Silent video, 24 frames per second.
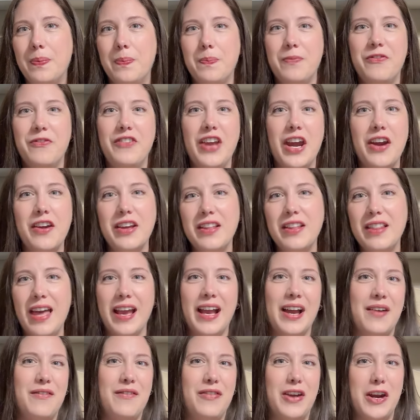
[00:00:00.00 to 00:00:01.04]
very like
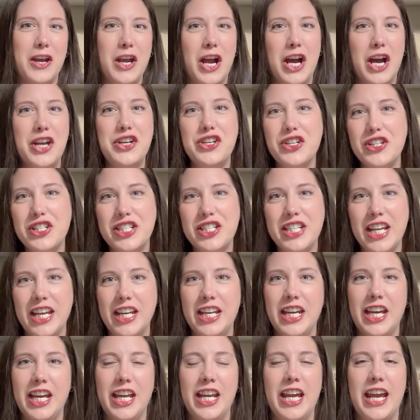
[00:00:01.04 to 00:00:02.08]
a uh, very
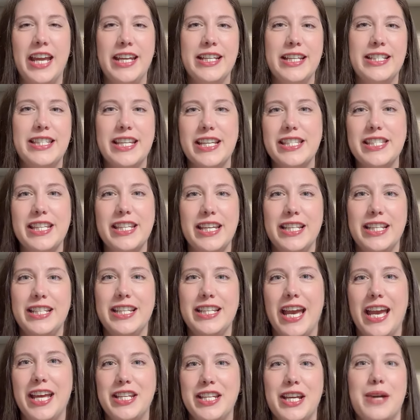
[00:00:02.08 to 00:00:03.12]
understated and it doesn't
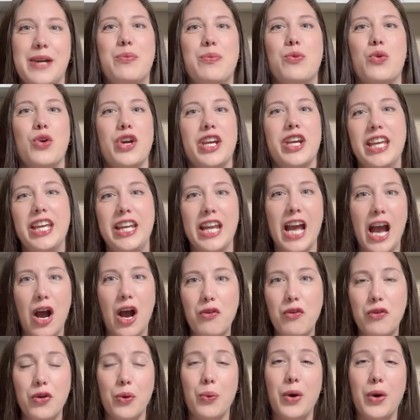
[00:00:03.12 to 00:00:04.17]
end up working
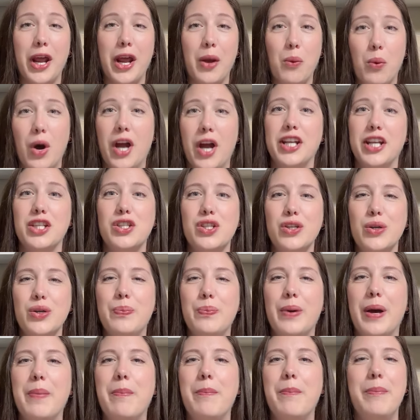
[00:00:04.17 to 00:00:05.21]
out for what I wanted to,
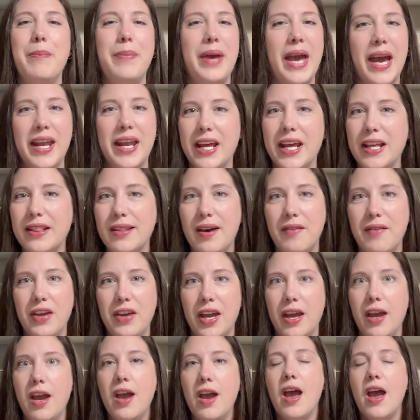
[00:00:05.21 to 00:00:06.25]
but man, I love it.